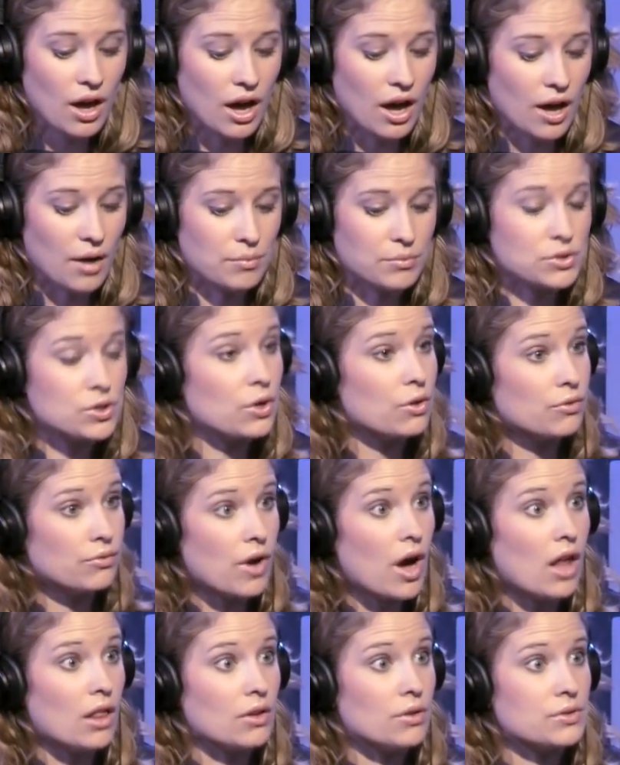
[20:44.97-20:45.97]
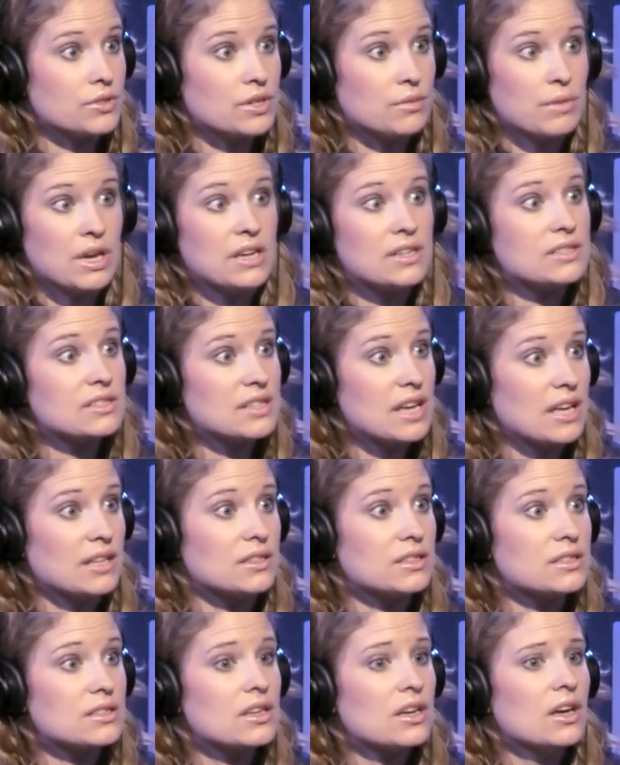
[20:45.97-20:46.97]
Right. Um, so it follows, it makes
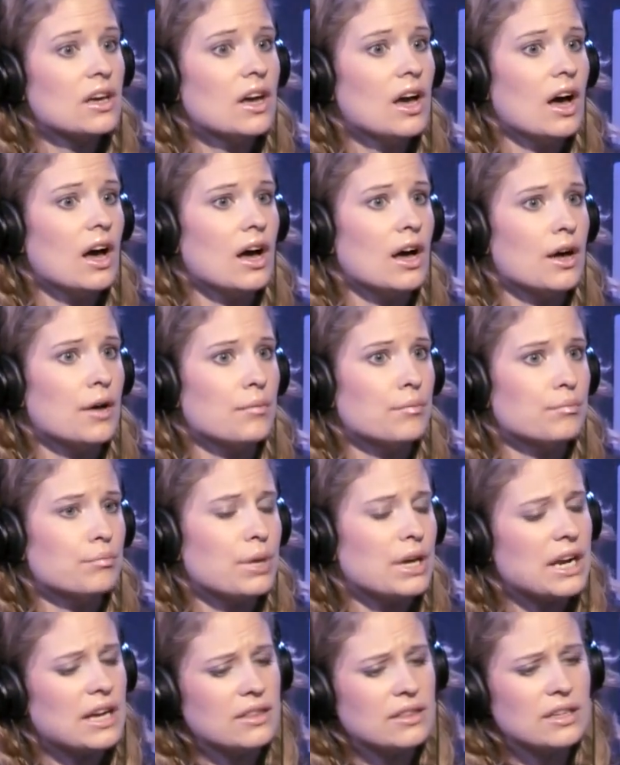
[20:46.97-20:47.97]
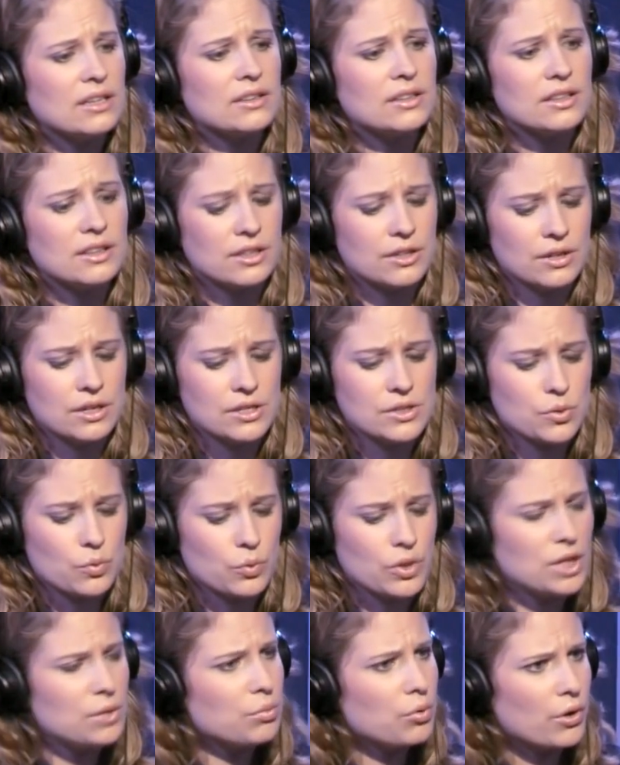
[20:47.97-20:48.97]
sense. Um, but I think that there is a
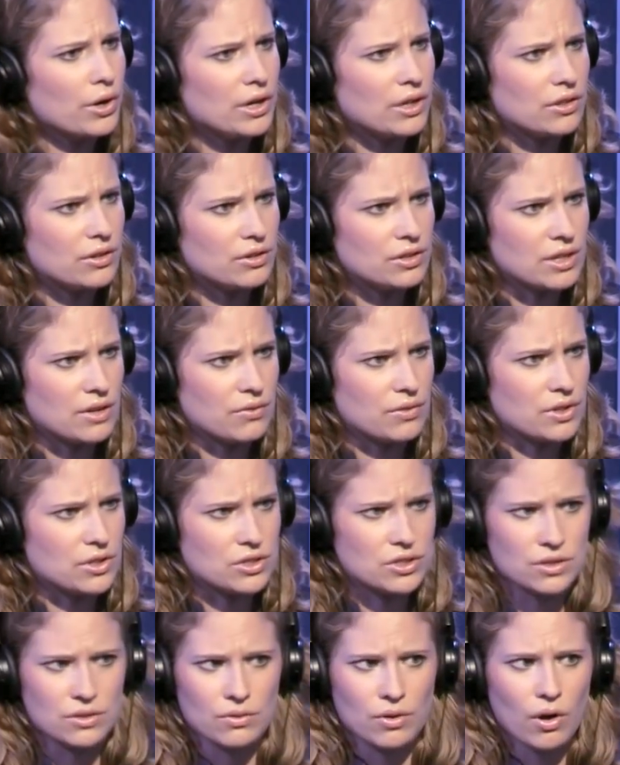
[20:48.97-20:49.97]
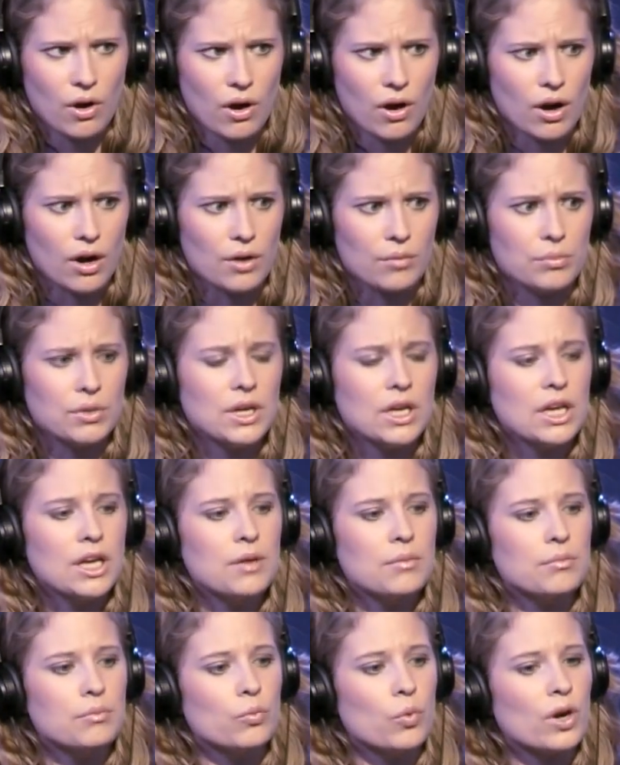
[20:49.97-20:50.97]
weak point in their definition of harm.
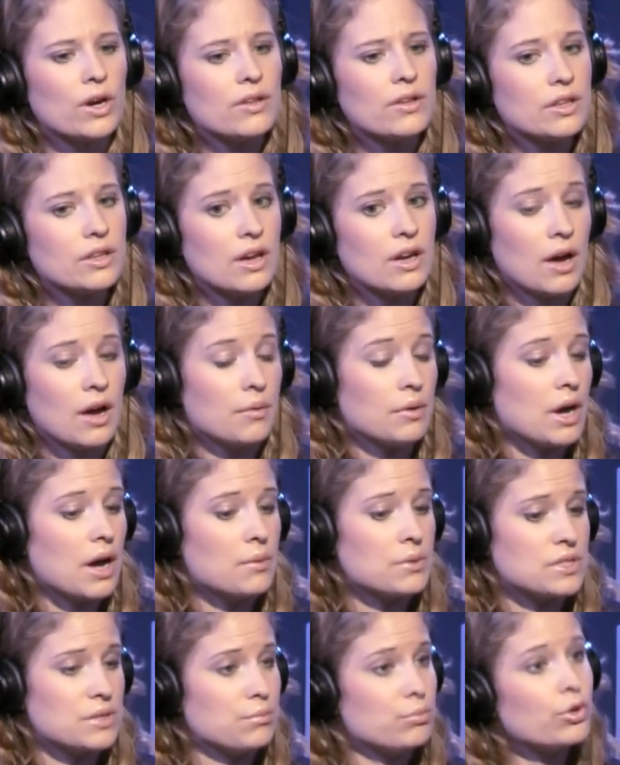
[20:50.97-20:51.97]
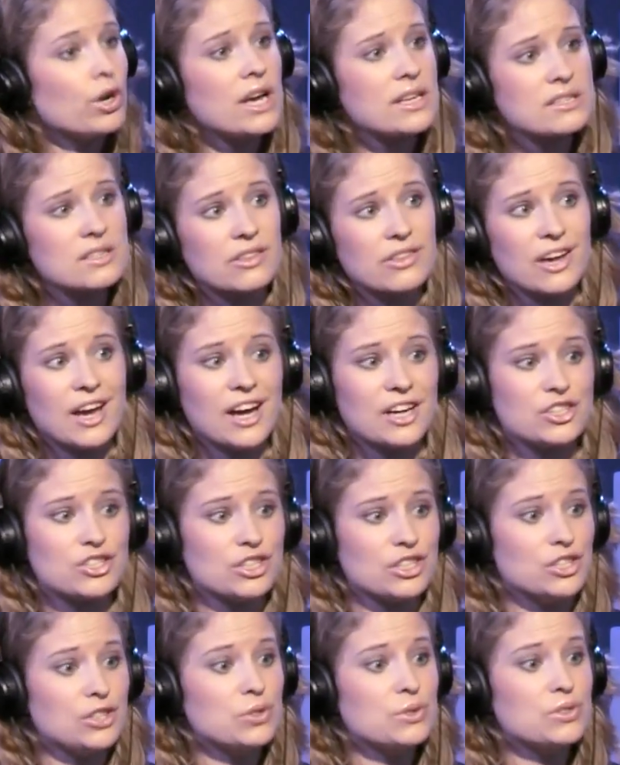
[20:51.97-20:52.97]
One of the, I, I was impressed that they
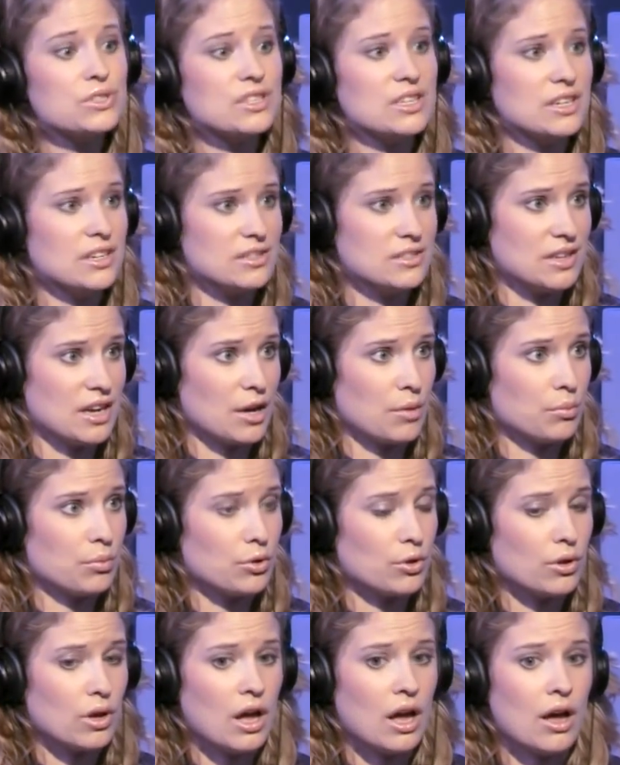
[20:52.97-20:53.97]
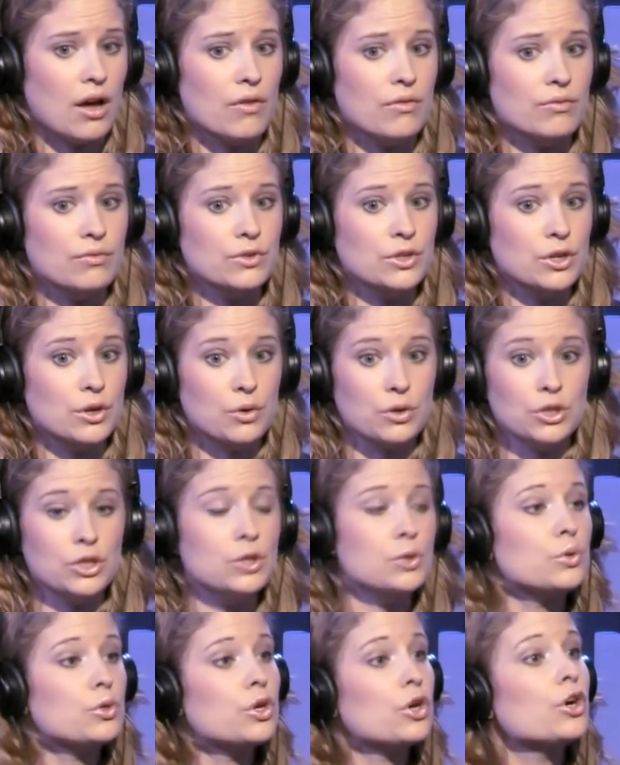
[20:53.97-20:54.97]
actually used the example of, you know,
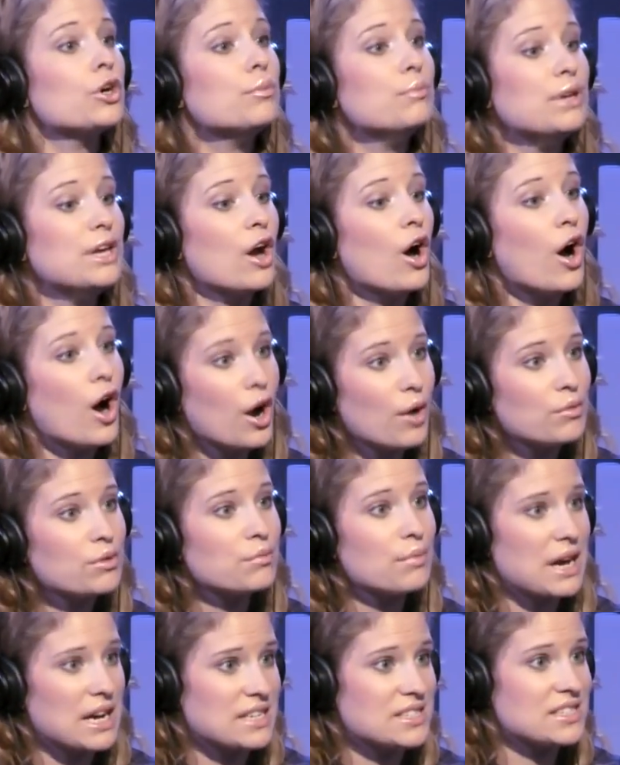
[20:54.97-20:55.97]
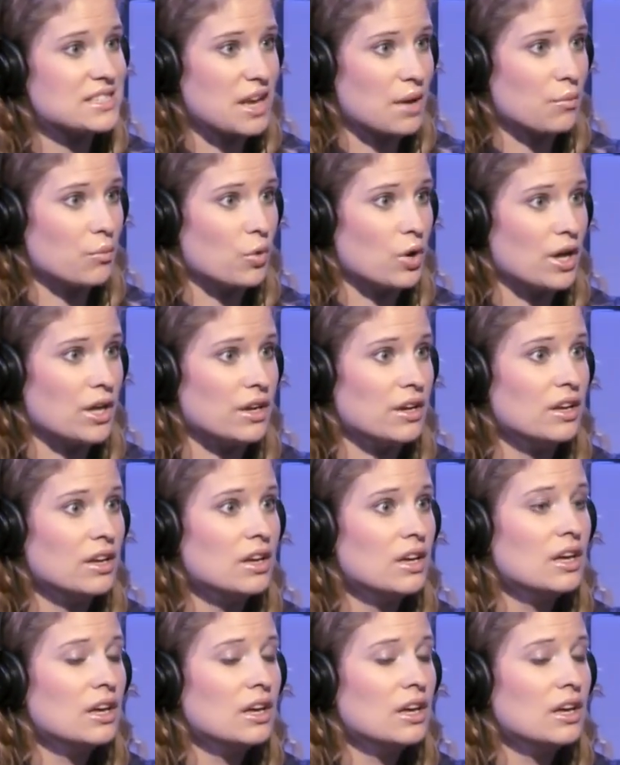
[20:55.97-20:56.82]
you could be harmed by someone,